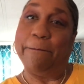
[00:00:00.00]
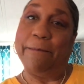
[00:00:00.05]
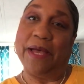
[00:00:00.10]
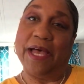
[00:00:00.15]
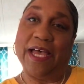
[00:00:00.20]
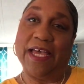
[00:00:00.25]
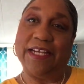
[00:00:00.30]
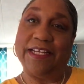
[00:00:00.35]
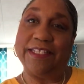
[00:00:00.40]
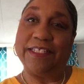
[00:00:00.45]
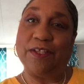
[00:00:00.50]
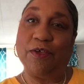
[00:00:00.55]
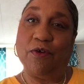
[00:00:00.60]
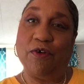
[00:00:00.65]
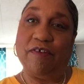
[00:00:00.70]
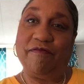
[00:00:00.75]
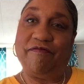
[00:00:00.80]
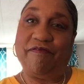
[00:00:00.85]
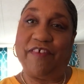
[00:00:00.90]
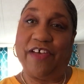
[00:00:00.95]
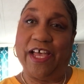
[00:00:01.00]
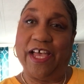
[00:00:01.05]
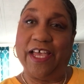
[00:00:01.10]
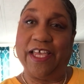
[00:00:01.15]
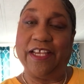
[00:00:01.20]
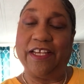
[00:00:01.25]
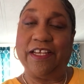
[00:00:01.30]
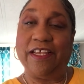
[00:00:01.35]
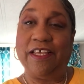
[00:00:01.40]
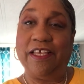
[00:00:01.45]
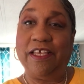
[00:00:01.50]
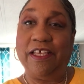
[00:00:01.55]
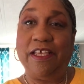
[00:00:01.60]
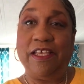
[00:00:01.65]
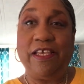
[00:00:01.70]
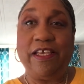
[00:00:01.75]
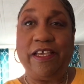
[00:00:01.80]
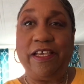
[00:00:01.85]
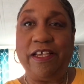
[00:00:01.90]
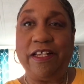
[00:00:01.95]
Mine is going fine.
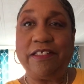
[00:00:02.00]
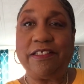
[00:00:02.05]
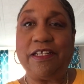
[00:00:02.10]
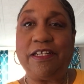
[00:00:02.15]
Here's